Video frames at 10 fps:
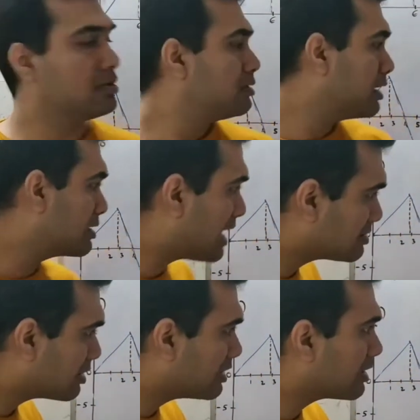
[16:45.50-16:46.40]
It is
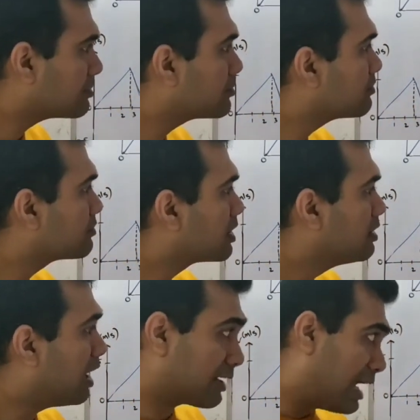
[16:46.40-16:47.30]
accelerating.
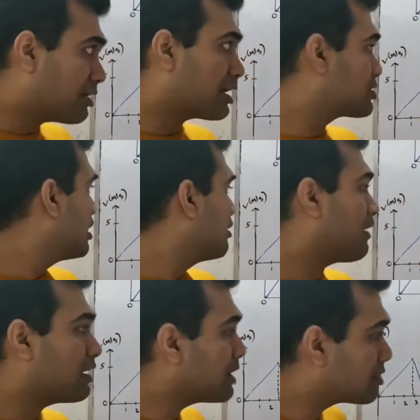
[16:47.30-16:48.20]
Again, it reached
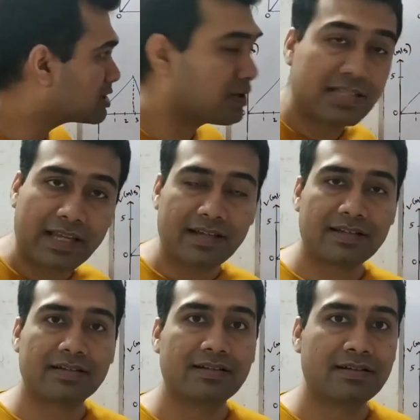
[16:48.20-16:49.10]
5 meters per second.
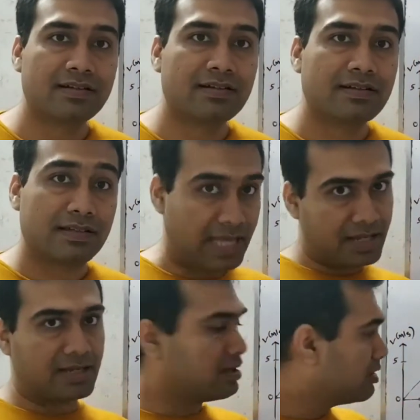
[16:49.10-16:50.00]

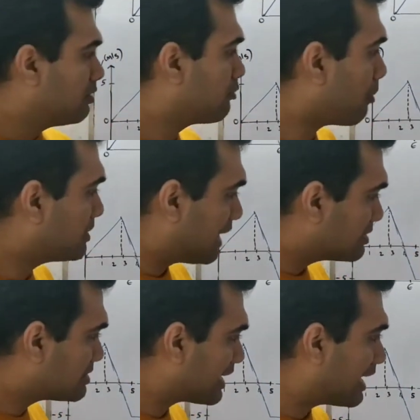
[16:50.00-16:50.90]
Then, from 10th
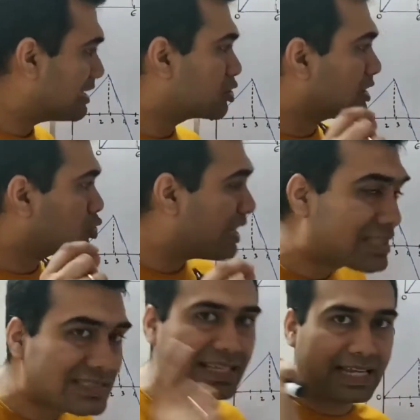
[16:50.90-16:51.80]
second to the 12th
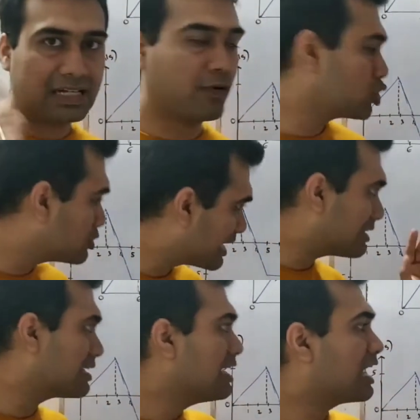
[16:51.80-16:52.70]
second, for 2
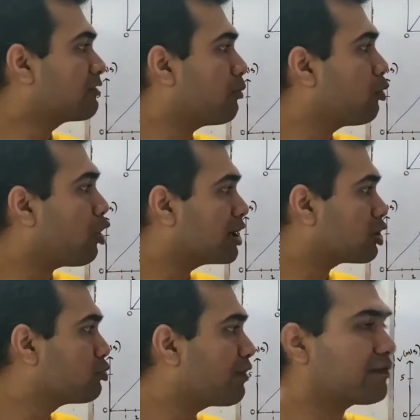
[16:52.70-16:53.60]
seconds, it was
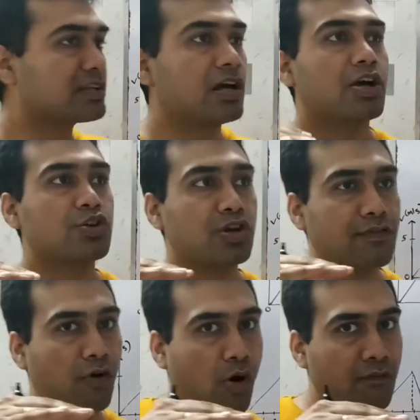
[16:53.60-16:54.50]
moving with
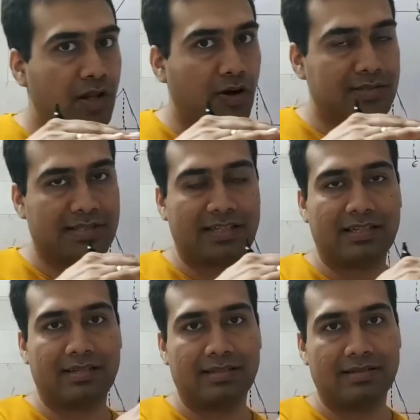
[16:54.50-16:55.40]
uniform velocity.